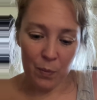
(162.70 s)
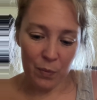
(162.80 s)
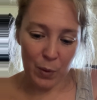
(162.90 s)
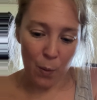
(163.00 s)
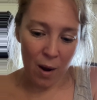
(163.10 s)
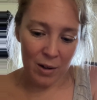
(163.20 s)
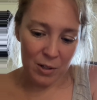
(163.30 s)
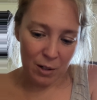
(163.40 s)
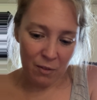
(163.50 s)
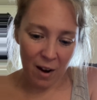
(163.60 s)
The
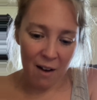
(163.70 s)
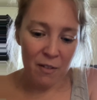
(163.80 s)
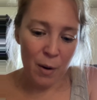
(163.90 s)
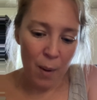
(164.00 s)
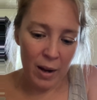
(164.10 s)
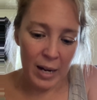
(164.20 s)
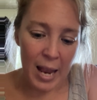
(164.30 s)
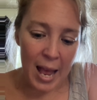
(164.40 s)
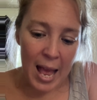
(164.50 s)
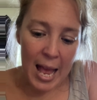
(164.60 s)
waters are for everyone.
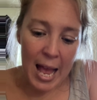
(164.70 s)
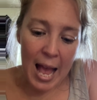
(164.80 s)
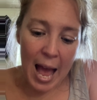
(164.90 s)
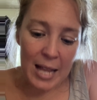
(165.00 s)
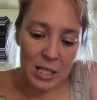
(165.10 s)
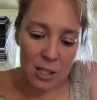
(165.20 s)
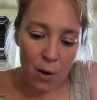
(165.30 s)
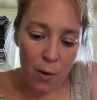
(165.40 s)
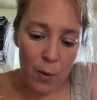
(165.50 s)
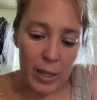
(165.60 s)
And
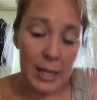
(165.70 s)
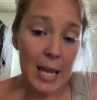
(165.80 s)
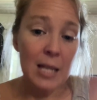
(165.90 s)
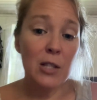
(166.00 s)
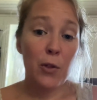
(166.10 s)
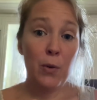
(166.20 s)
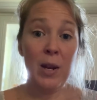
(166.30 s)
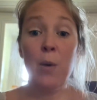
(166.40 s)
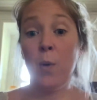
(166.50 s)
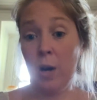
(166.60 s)
so these
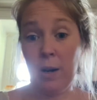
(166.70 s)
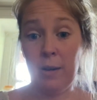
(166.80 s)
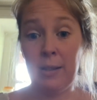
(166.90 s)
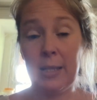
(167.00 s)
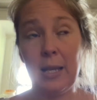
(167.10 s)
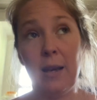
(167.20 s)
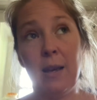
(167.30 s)
3 words